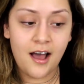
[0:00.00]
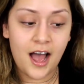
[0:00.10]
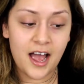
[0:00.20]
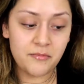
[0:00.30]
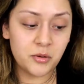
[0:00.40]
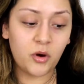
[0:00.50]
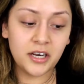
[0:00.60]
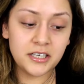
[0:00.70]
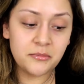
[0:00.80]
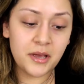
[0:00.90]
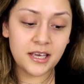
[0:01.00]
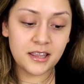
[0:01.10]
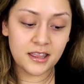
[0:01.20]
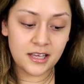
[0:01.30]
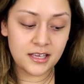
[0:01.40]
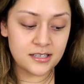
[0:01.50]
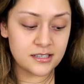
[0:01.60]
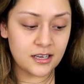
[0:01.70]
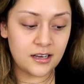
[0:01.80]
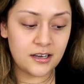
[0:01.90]
I've been wanting to make this
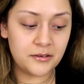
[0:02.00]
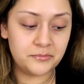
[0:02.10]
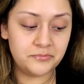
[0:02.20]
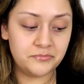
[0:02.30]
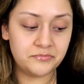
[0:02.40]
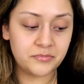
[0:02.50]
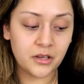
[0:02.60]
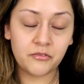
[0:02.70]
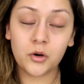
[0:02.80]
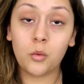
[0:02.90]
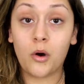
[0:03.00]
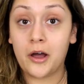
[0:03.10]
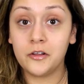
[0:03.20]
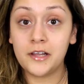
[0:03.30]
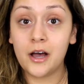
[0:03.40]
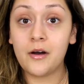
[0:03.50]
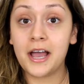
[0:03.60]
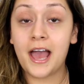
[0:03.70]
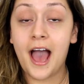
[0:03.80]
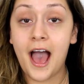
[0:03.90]
for a while now.
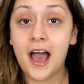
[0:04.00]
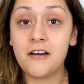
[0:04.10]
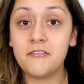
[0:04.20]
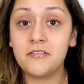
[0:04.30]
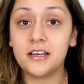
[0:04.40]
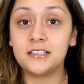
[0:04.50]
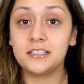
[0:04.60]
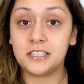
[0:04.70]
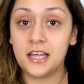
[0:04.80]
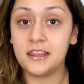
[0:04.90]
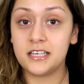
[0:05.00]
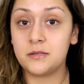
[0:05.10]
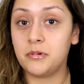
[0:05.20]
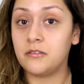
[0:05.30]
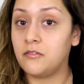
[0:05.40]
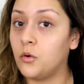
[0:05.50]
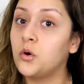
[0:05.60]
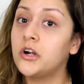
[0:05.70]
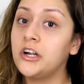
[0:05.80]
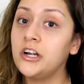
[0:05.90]
I have done this
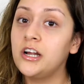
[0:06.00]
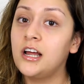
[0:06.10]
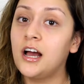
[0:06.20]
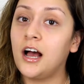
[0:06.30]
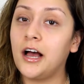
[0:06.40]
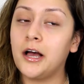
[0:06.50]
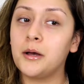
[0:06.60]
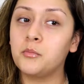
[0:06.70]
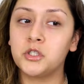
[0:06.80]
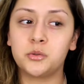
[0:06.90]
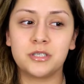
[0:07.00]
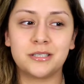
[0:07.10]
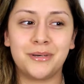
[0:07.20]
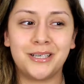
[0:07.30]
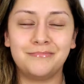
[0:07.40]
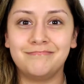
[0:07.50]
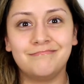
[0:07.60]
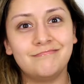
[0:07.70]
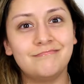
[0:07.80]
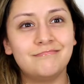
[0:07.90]
before, which was about
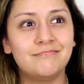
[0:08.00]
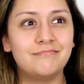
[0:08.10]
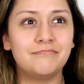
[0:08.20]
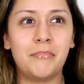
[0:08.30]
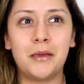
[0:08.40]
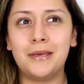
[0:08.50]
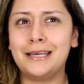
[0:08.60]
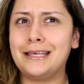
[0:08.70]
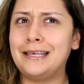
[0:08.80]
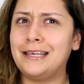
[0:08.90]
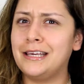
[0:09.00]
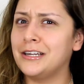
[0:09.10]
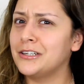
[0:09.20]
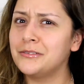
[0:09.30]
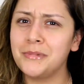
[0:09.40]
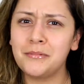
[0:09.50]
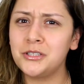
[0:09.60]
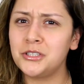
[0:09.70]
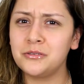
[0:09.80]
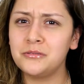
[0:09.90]
maybe a year, maybe
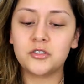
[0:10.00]
two.